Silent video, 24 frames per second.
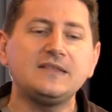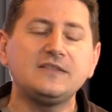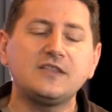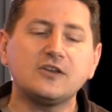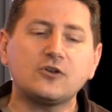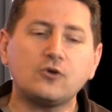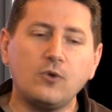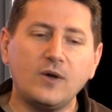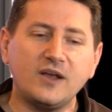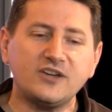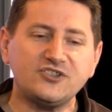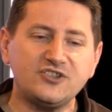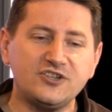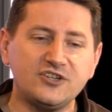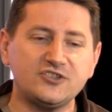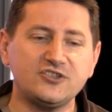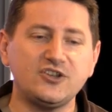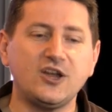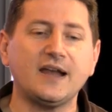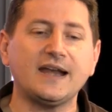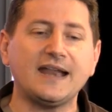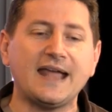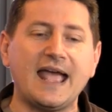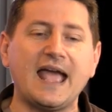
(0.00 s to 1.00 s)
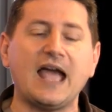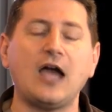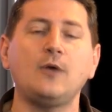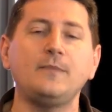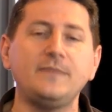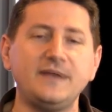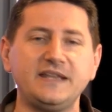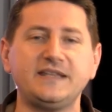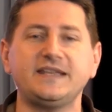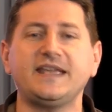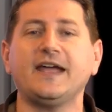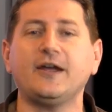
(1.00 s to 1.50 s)
The question is not how
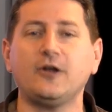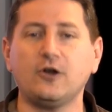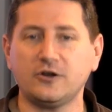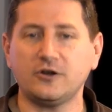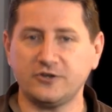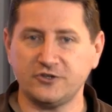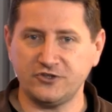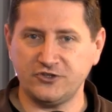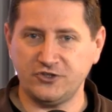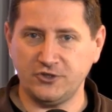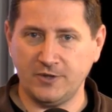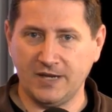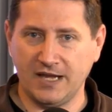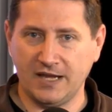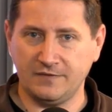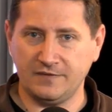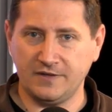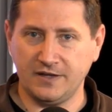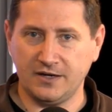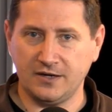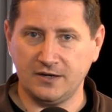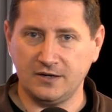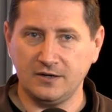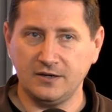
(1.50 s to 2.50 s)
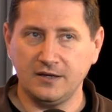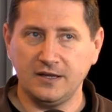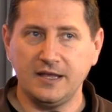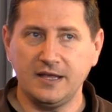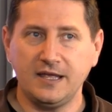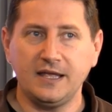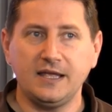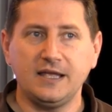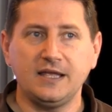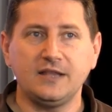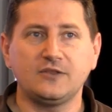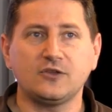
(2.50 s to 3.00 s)
many characters do you have there?
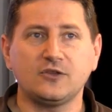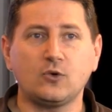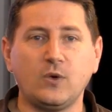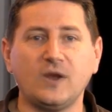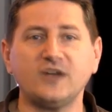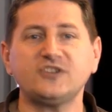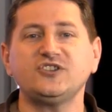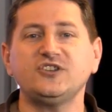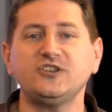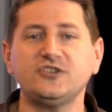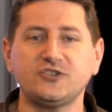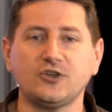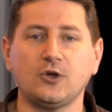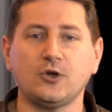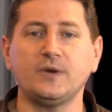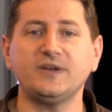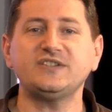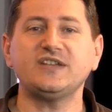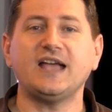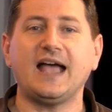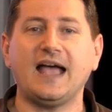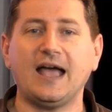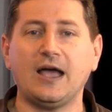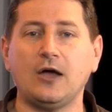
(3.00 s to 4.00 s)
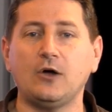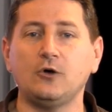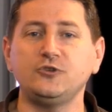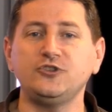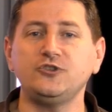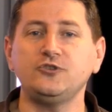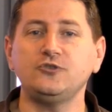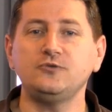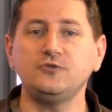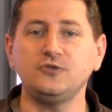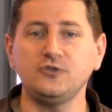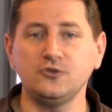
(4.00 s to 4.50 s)
The question is always how
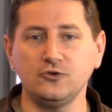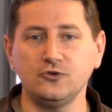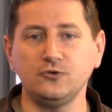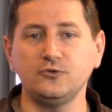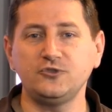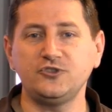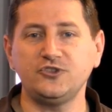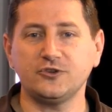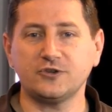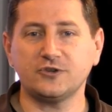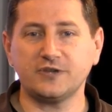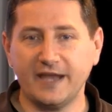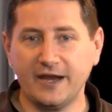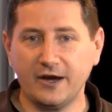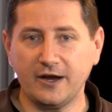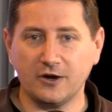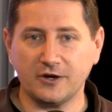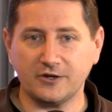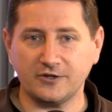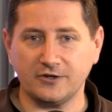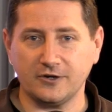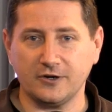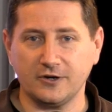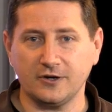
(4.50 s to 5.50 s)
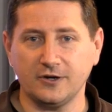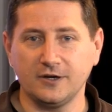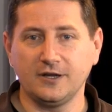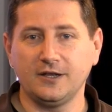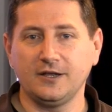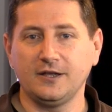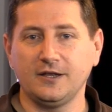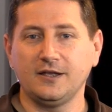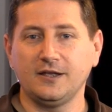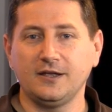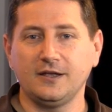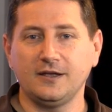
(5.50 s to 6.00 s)
do you use your character?
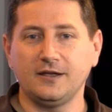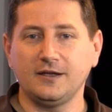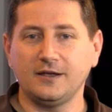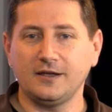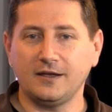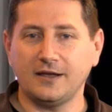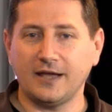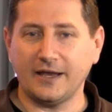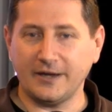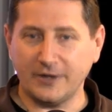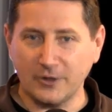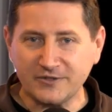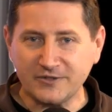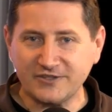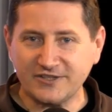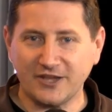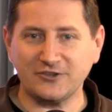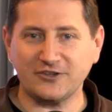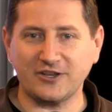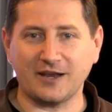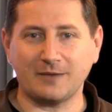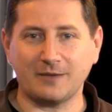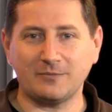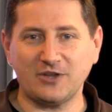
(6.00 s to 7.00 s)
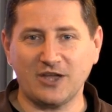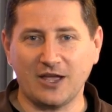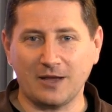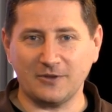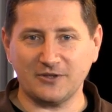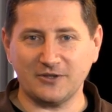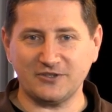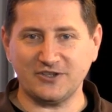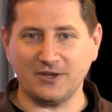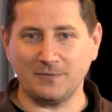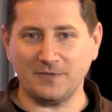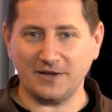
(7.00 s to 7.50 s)
I know it sounds like I'm
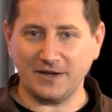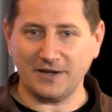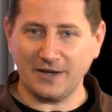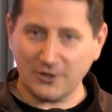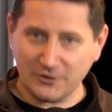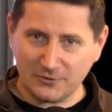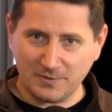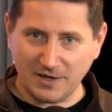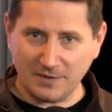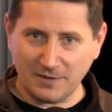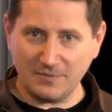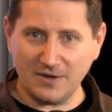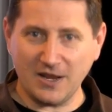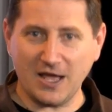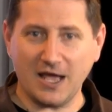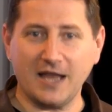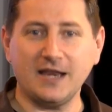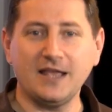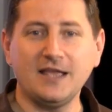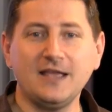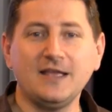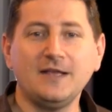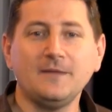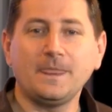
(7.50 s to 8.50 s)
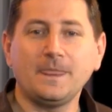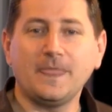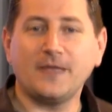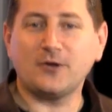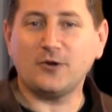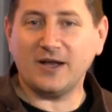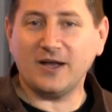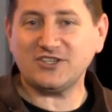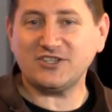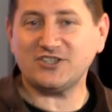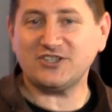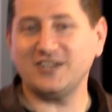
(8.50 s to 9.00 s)
talking about something else, but I'm not.
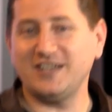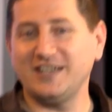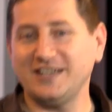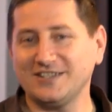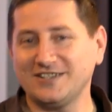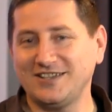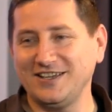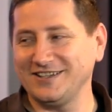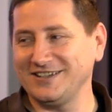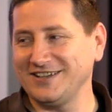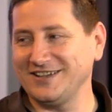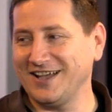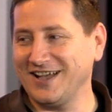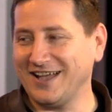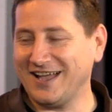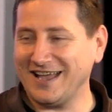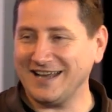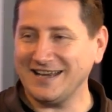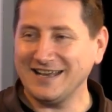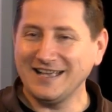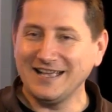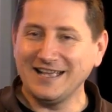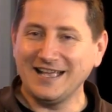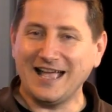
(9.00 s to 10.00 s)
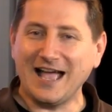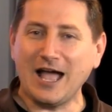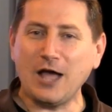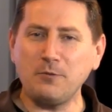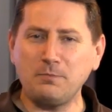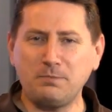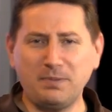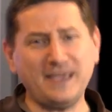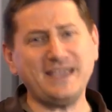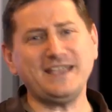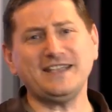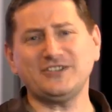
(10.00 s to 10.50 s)
The question is not
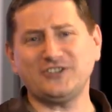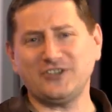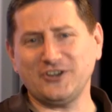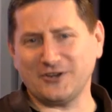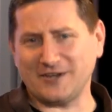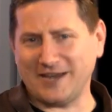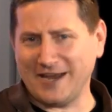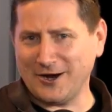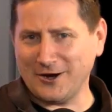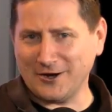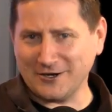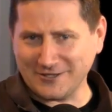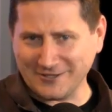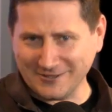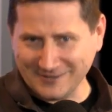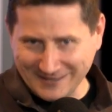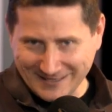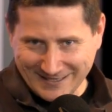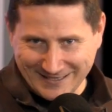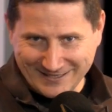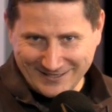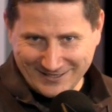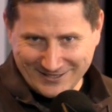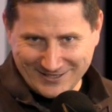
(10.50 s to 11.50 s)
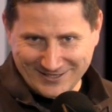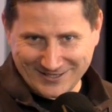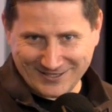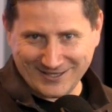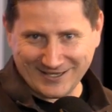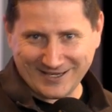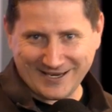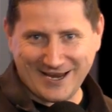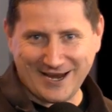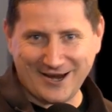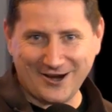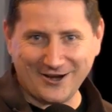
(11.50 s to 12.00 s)
how big is your character
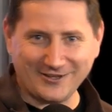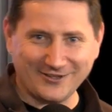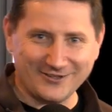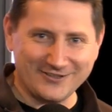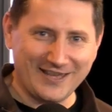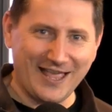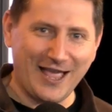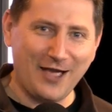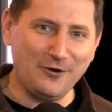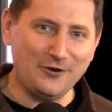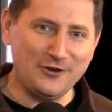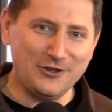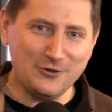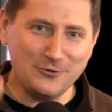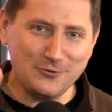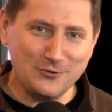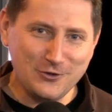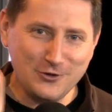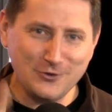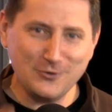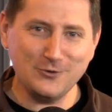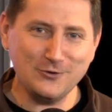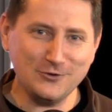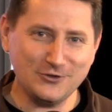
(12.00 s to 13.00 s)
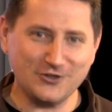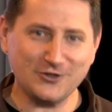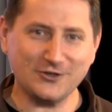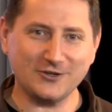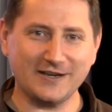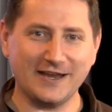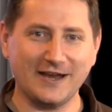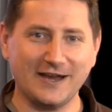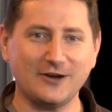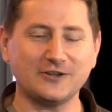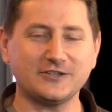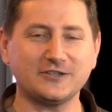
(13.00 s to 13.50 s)
list? The characters, how do you use your
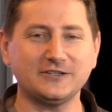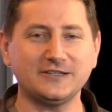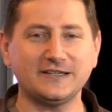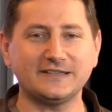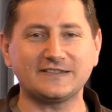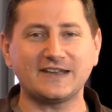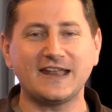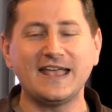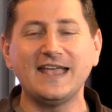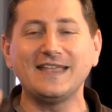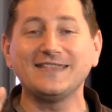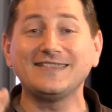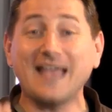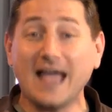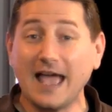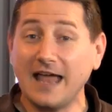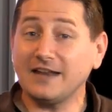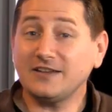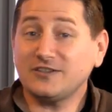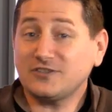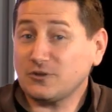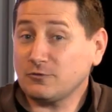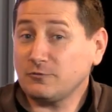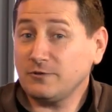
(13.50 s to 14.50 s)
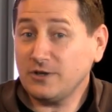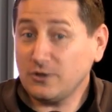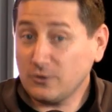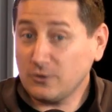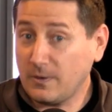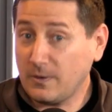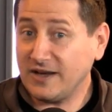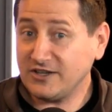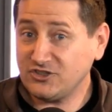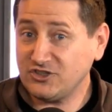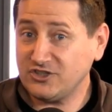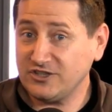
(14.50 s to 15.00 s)
character list? That is the real
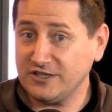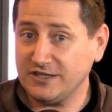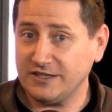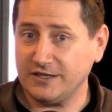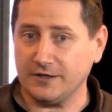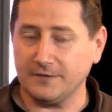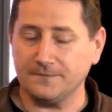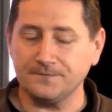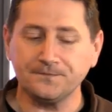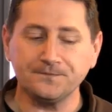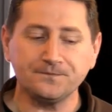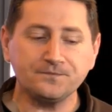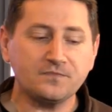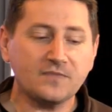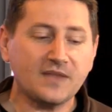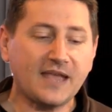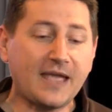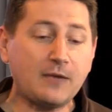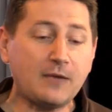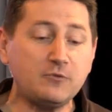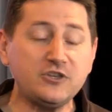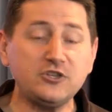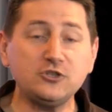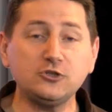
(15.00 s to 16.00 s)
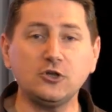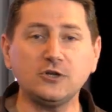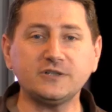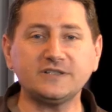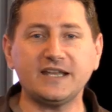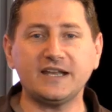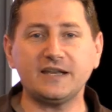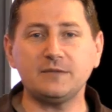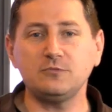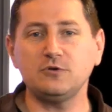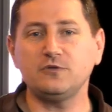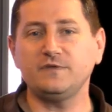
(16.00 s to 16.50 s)
question here. And when you
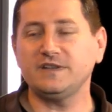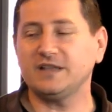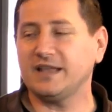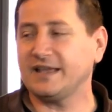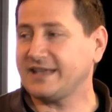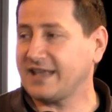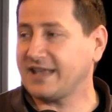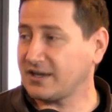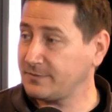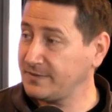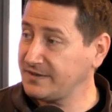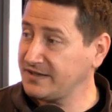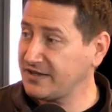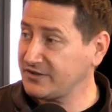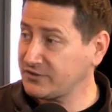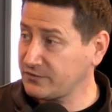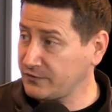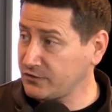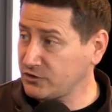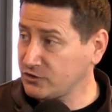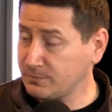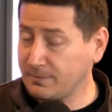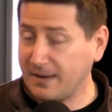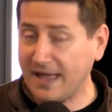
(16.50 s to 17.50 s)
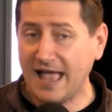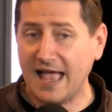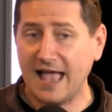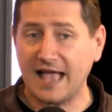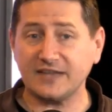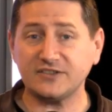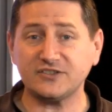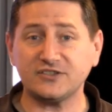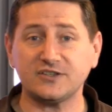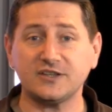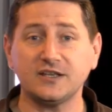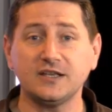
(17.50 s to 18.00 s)
looked at a movie like X Men Days of Future
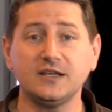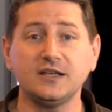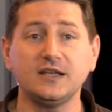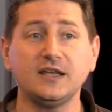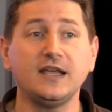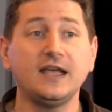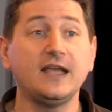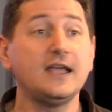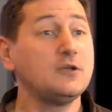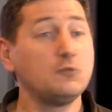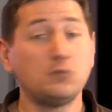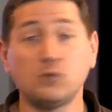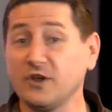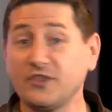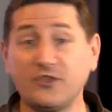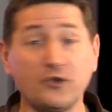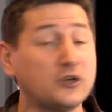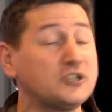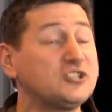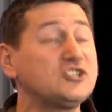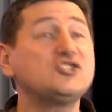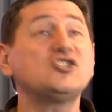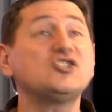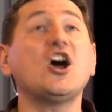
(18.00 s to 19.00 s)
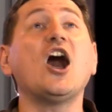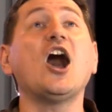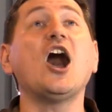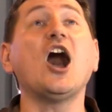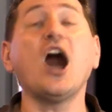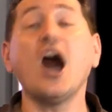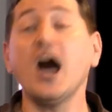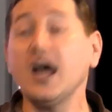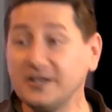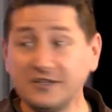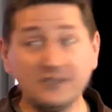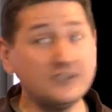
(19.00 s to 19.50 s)
Past, were there
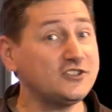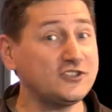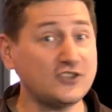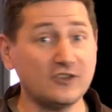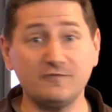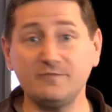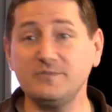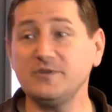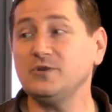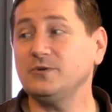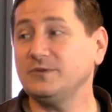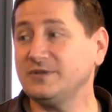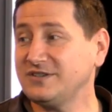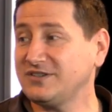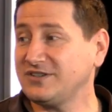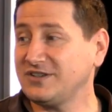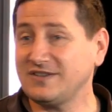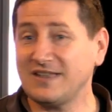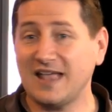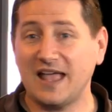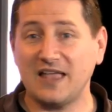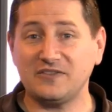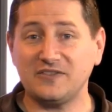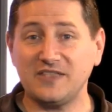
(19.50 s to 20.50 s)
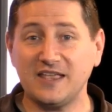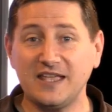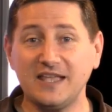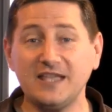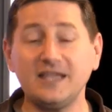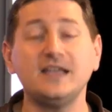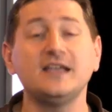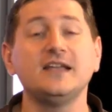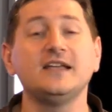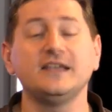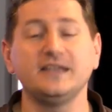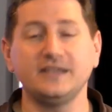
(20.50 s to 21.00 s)
tons of mutants in that
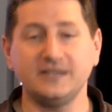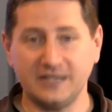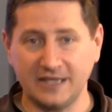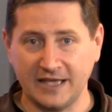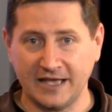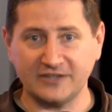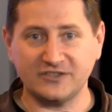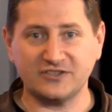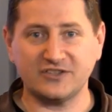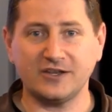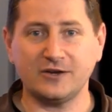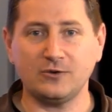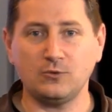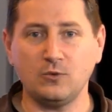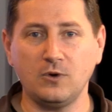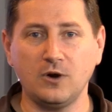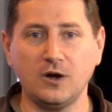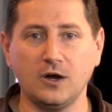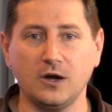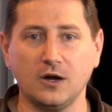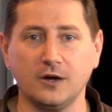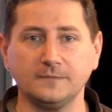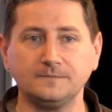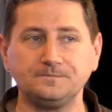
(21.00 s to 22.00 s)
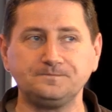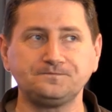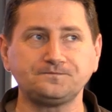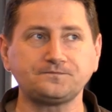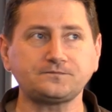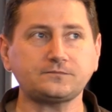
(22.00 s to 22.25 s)
thing? Yes, there were.